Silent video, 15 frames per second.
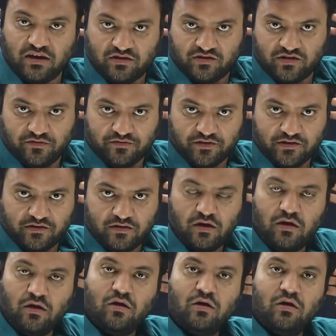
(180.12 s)
surface.
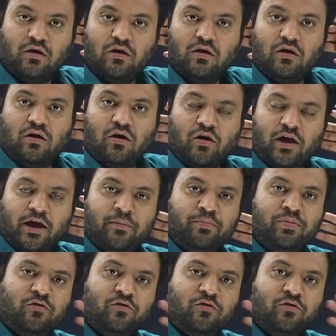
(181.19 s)
Okay,